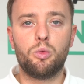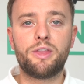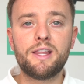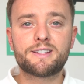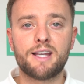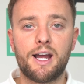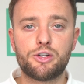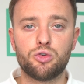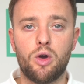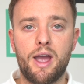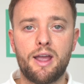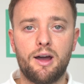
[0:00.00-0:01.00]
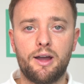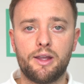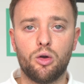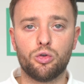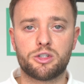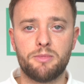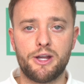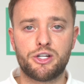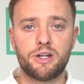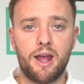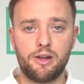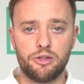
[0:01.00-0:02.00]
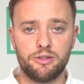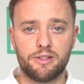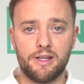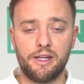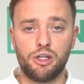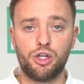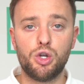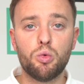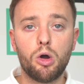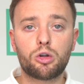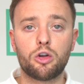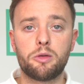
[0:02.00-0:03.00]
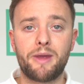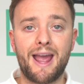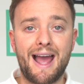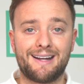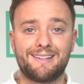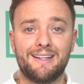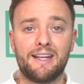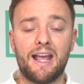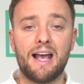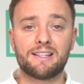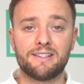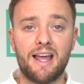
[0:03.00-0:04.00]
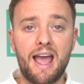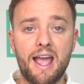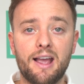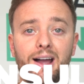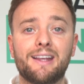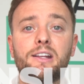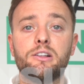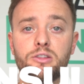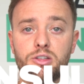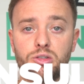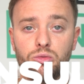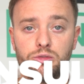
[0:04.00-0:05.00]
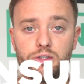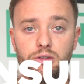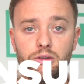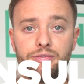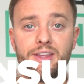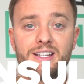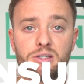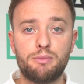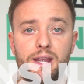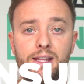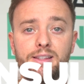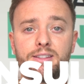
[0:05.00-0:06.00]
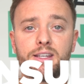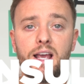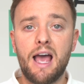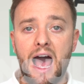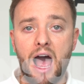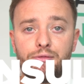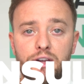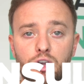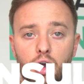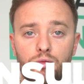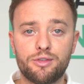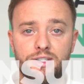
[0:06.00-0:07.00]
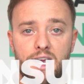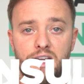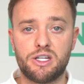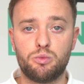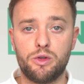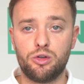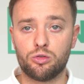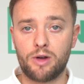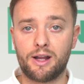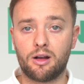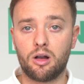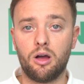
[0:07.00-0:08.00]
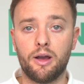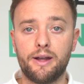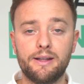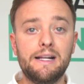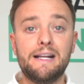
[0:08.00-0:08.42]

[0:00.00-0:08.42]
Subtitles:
Inside your AI automation agency, you are going to be acting as an AI consultant. This means having conversations with your end client,